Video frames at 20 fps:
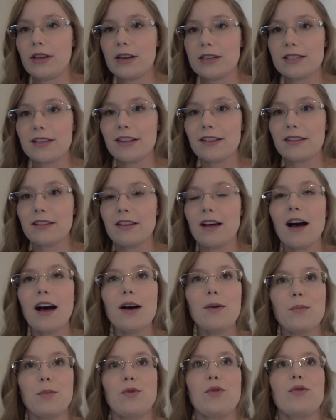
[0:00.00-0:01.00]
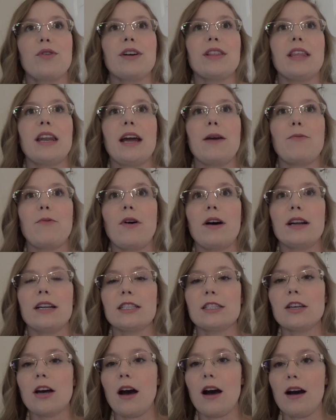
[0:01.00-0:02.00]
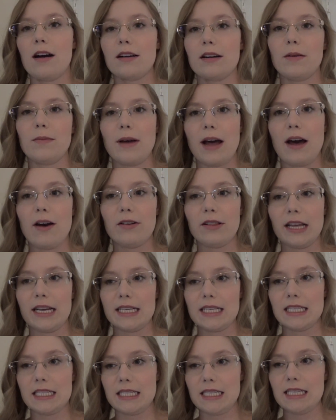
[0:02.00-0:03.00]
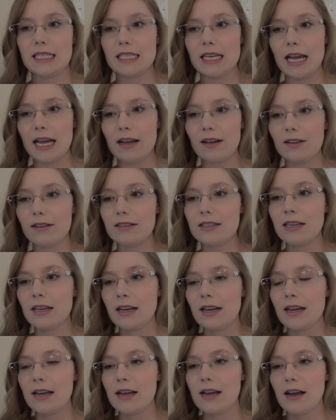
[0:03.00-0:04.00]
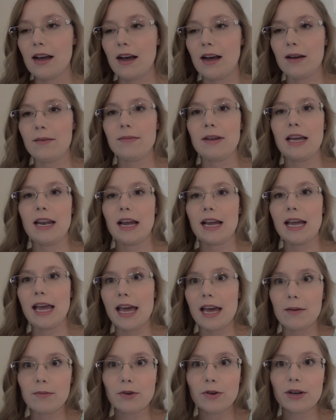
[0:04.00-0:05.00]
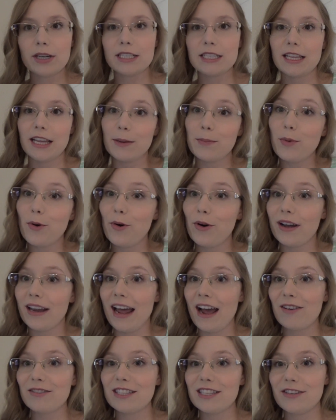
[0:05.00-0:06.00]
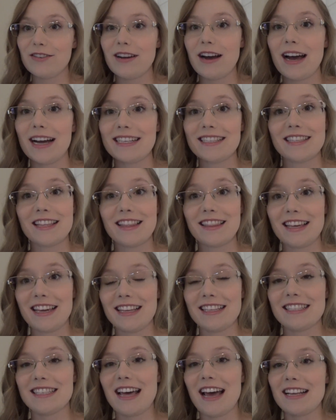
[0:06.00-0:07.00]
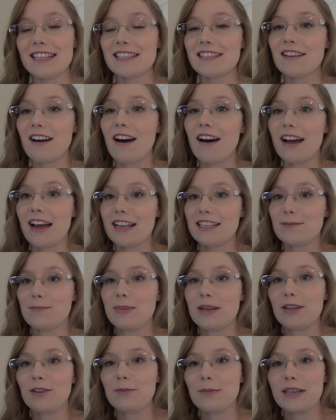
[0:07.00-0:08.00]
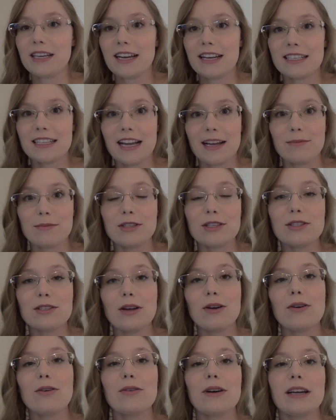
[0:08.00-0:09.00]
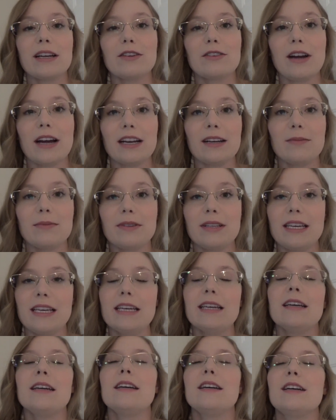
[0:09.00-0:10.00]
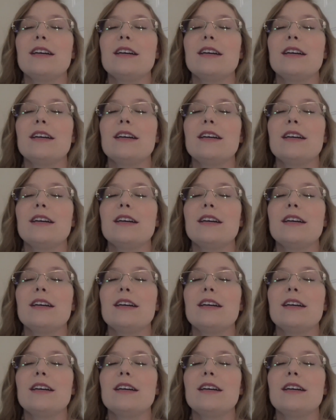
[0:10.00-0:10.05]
There's a lot more that I want to talk about like detailed um, and I am going to like point out to you guys the things that Scott has built because I am so incredibly